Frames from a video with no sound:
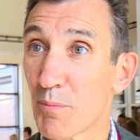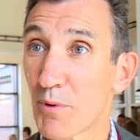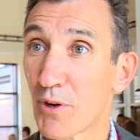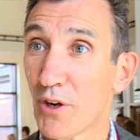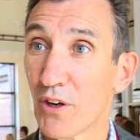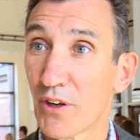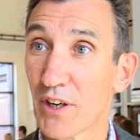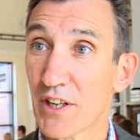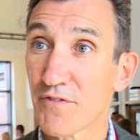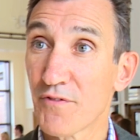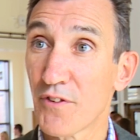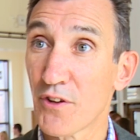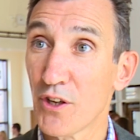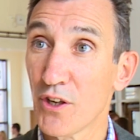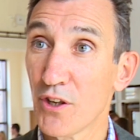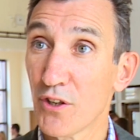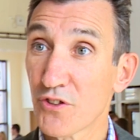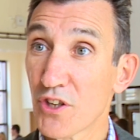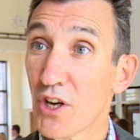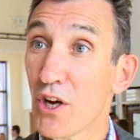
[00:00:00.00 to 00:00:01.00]
progress for
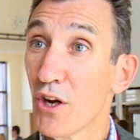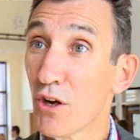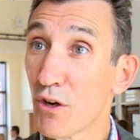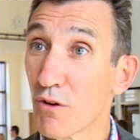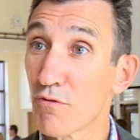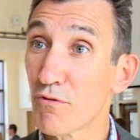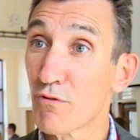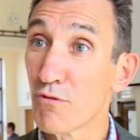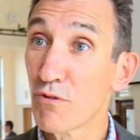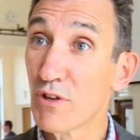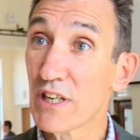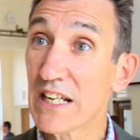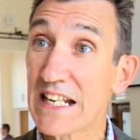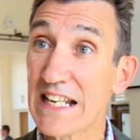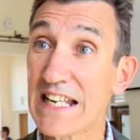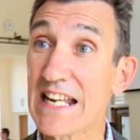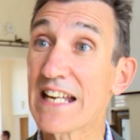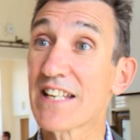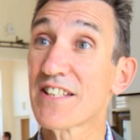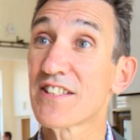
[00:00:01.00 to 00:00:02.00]
those who've
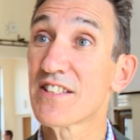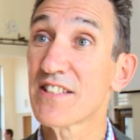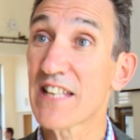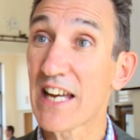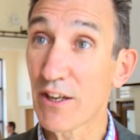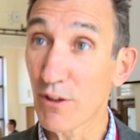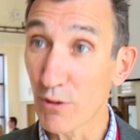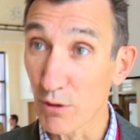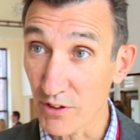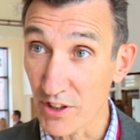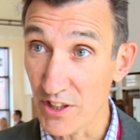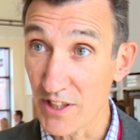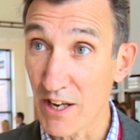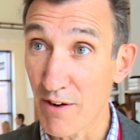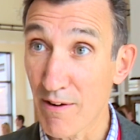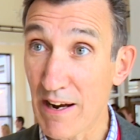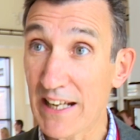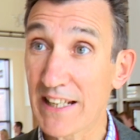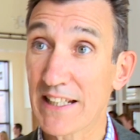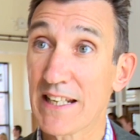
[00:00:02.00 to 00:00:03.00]
really excelled in their
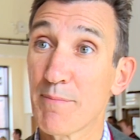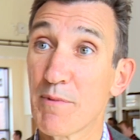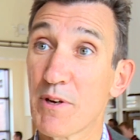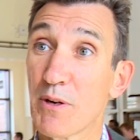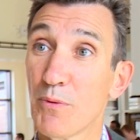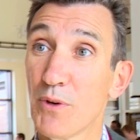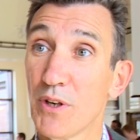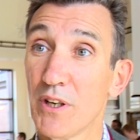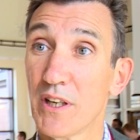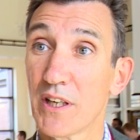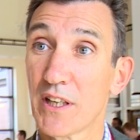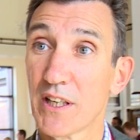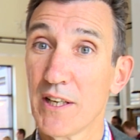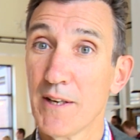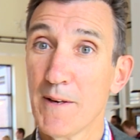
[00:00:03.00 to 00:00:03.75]
academic work.